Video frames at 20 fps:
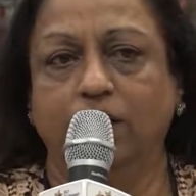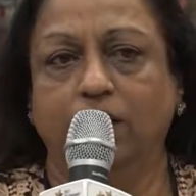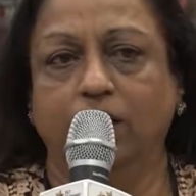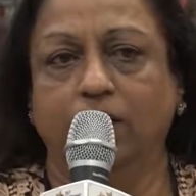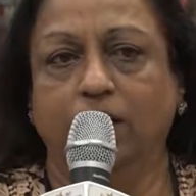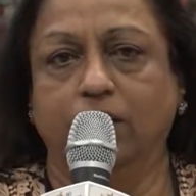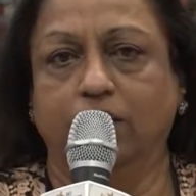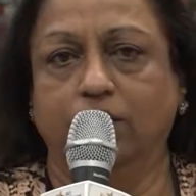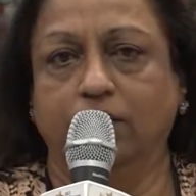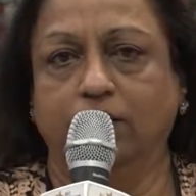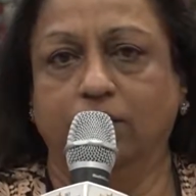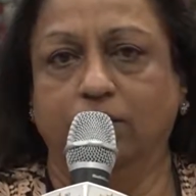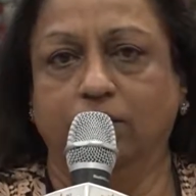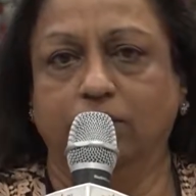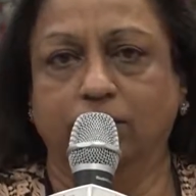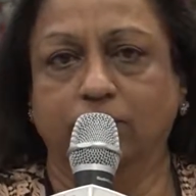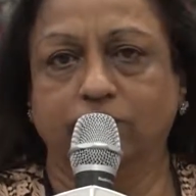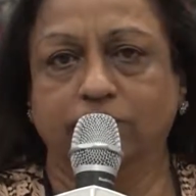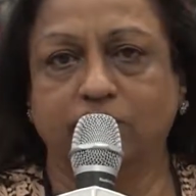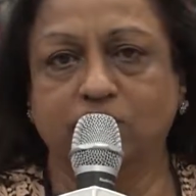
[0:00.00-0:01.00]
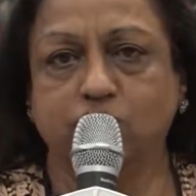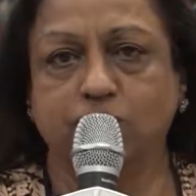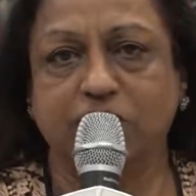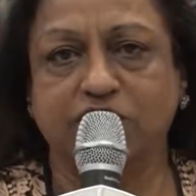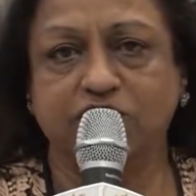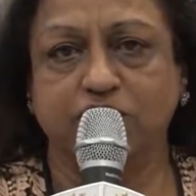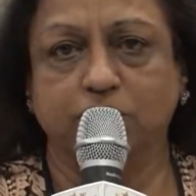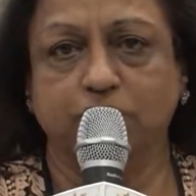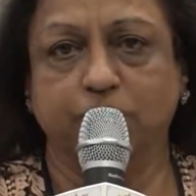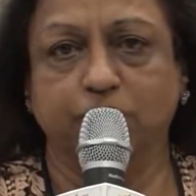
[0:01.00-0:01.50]
The
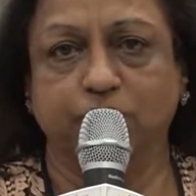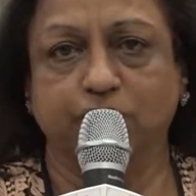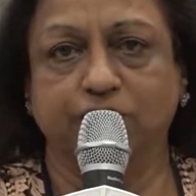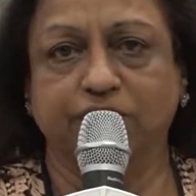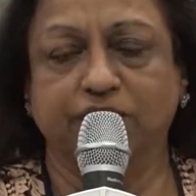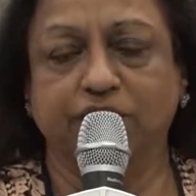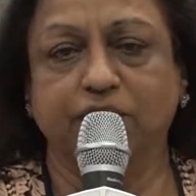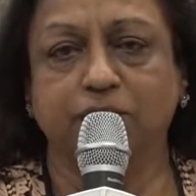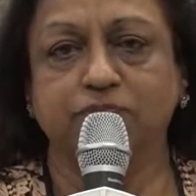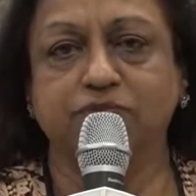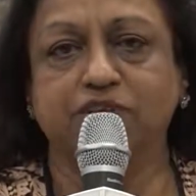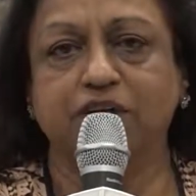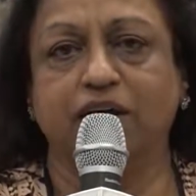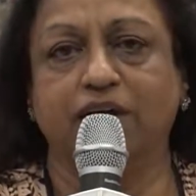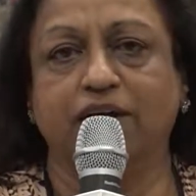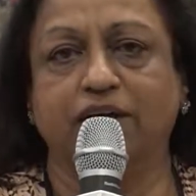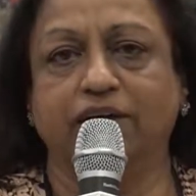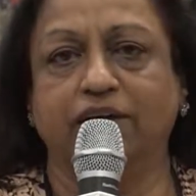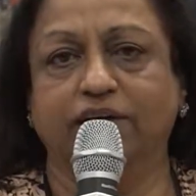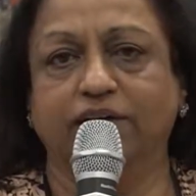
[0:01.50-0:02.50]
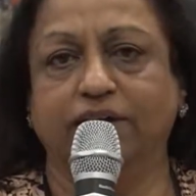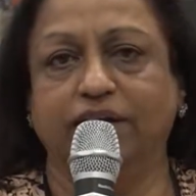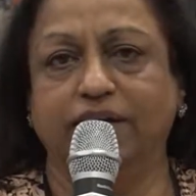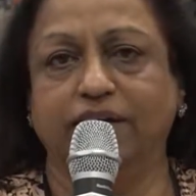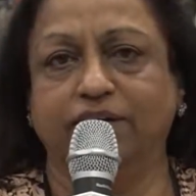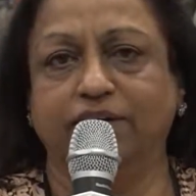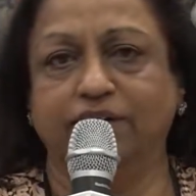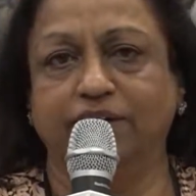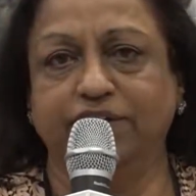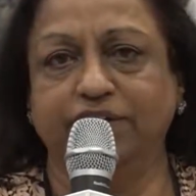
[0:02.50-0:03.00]
special programs are
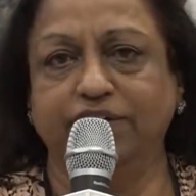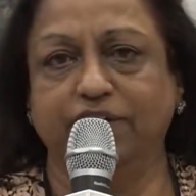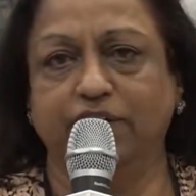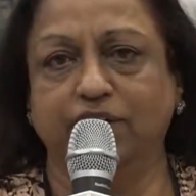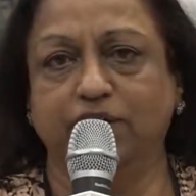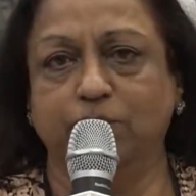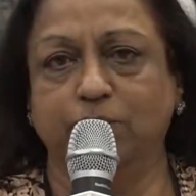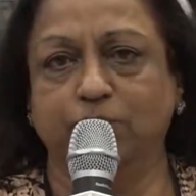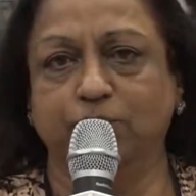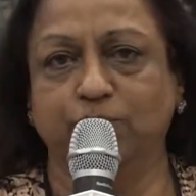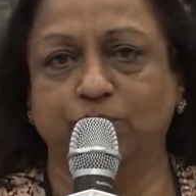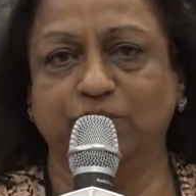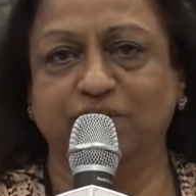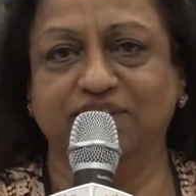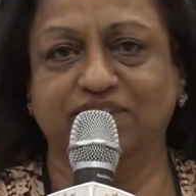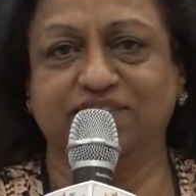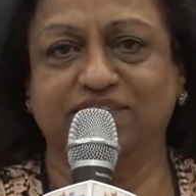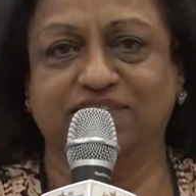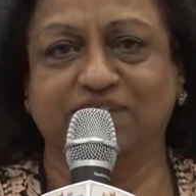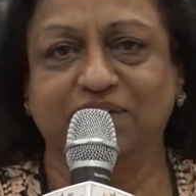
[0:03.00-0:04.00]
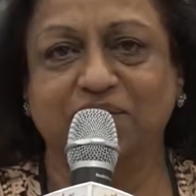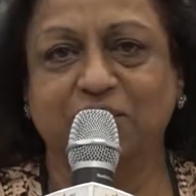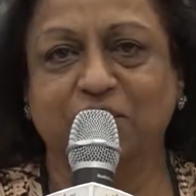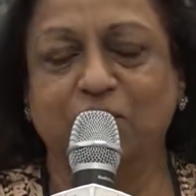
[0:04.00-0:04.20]
like Kanika Kapoor is